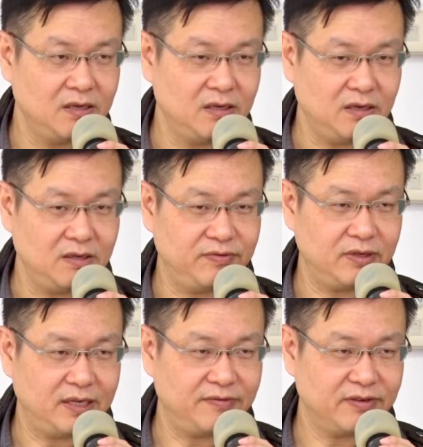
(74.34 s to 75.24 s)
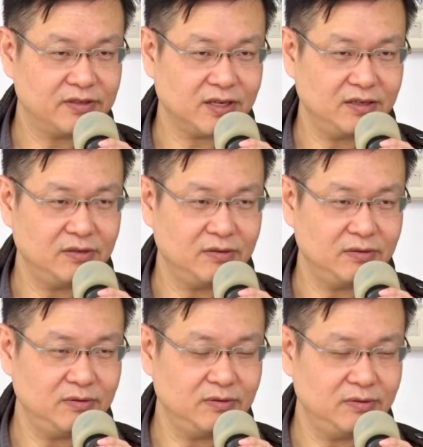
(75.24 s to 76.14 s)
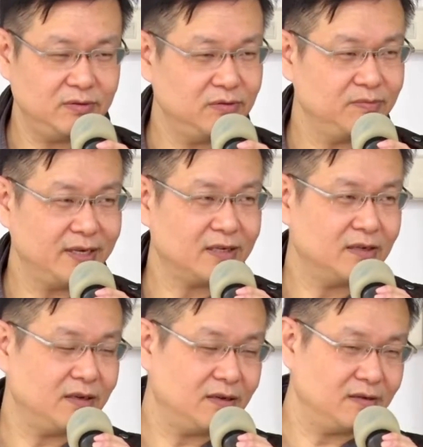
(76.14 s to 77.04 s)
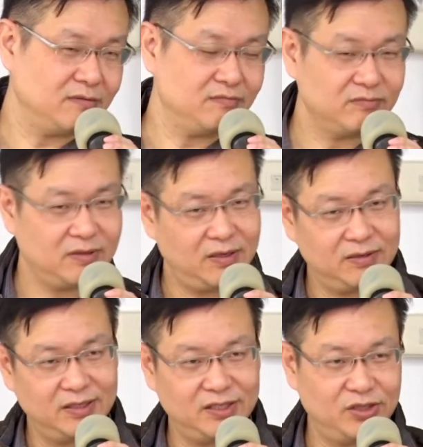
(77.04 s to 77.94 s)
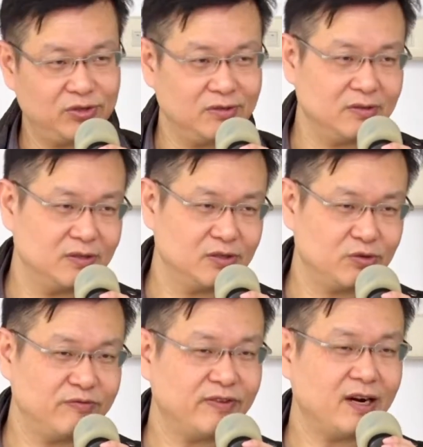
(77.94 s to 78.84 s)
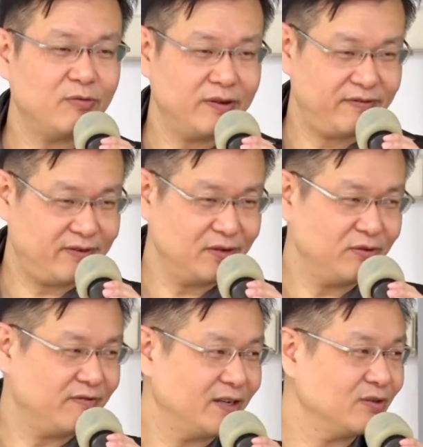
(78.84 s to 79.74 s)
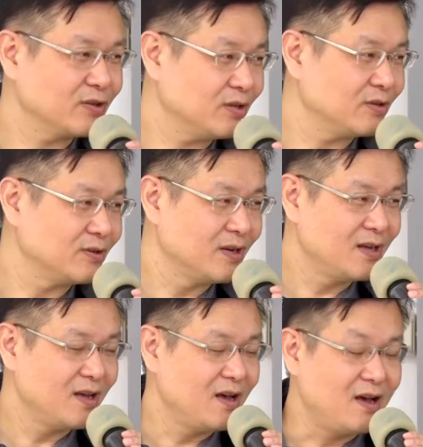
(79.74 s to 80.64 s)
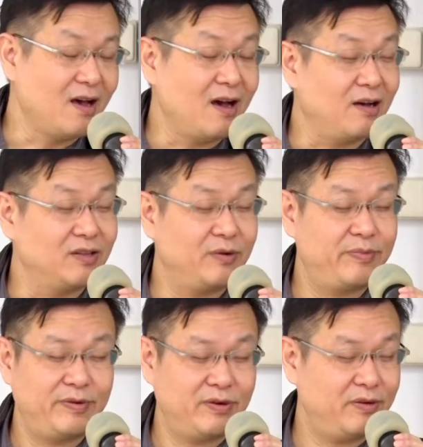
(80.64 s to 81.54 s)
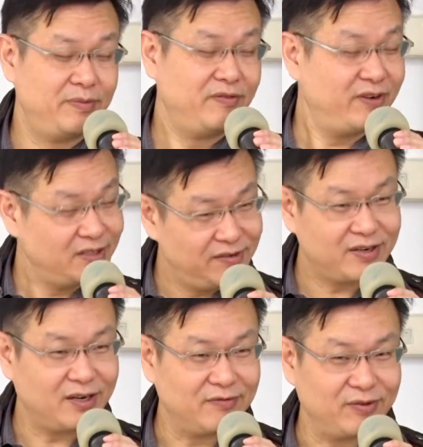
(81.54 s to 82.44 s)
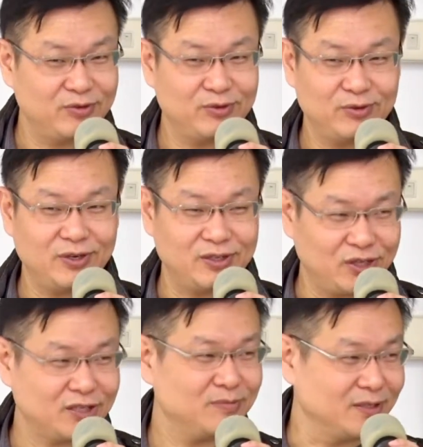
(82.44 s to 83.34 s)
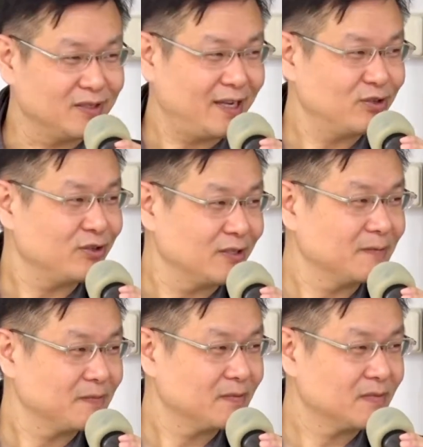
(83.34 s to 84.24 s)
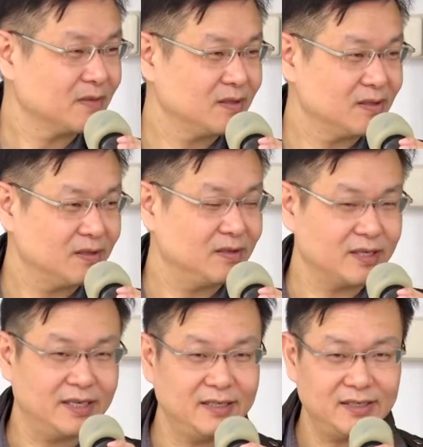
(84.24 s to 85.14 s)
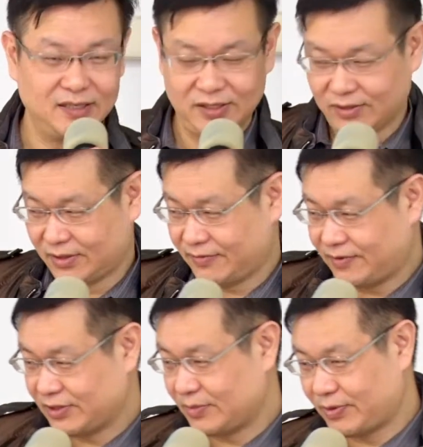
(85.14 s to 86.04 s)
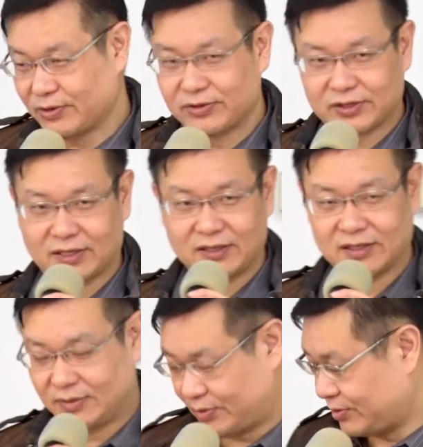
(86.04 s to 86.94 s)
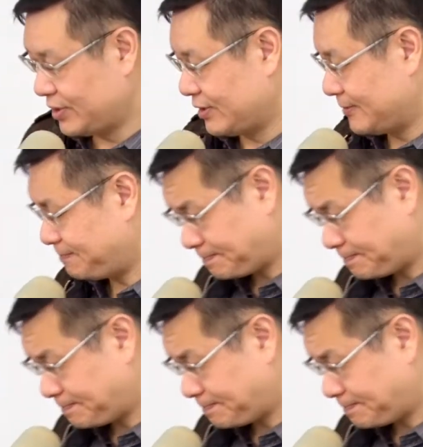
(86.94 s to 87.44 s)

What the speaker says: If at the first time you make a decision is too far away from your final goal, that will be very difficult for you to do adjustment actually. Okay, so the first approach is sometimes important.